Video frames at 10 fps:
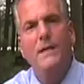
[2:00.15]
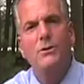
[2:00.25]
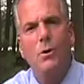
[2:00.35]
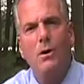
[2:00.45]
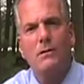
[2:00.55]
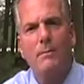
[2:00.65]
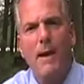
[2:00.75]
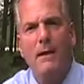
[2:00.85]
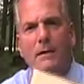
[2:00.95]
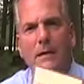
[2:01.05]
he talked
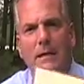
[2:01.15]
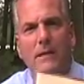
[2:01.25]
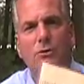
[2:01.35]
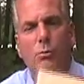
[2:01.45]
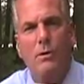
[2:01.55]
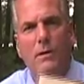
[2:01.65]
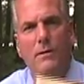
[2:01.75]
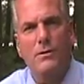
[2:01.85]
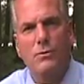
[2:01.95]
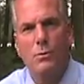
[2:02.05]
about in each one of
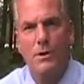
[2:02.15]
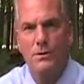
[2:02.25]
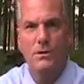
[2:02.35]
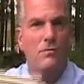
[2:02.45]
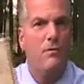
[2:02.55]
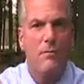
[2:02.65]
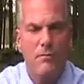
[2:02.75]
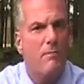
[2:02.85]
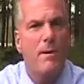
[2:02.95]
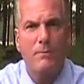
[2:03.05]
the stories, and you
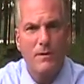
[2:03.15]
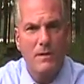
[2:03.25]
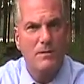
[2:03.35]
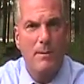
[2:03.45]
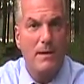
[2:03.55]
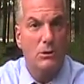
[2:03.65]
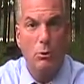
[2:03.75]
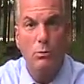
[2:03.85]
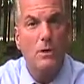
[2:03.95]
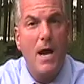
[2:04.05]
remember this, about his
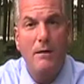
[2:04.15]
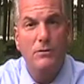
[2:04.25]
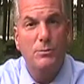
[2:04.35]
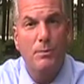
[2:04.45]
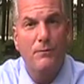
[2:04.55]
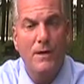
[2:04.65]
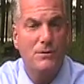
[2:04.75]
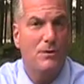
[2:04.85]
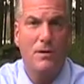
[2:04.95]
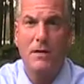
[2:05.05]
old college
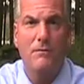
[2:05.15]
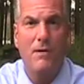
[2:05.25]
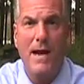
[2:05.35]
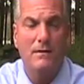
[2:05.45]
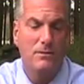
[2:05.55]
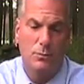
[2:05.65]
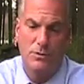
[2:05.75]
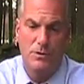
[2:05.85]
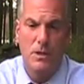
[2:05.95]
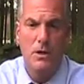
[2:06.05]
professor that he found who
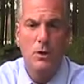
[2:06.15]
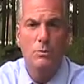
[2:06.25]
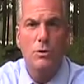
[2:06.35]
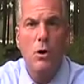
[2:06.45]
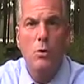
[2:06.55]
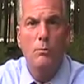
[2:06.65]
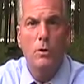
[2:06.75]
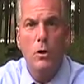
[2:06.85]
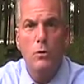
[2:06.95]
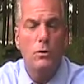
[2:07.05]
was home
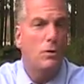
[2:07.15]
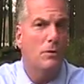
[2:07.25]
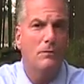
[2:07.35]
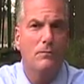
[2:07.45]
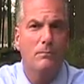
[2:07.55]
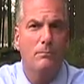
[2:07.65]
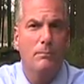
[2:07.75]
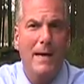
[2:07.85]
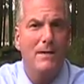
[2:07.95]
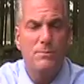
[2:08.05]
alone, couldn't
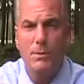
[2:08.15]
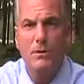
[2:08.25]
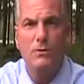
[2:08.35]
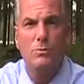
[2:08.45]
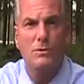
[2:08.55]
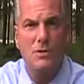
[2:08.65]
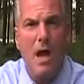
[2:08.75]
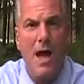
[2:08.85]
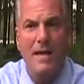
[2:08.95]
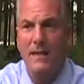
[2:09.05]
pay his bills, was
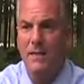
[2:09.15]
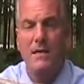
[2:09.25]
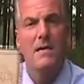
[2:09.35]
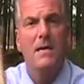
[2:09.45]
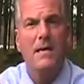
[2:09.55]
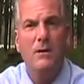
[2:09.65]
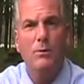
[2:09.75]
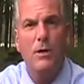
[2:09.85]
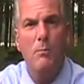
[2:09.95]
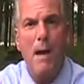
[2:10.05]
dying, and he
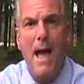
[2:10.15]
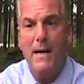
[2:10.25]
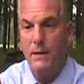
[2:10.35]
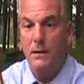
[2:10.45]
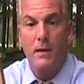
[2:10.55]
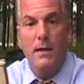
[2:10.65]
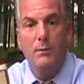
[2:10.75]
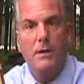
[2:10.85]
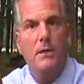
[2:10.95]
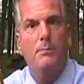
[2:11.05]
would go back and he
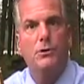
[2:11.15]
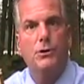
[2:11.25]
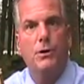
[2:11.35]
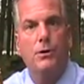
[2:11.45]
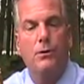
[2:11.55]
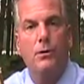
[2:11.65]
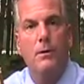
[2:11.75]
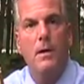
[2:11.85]
would keep a journal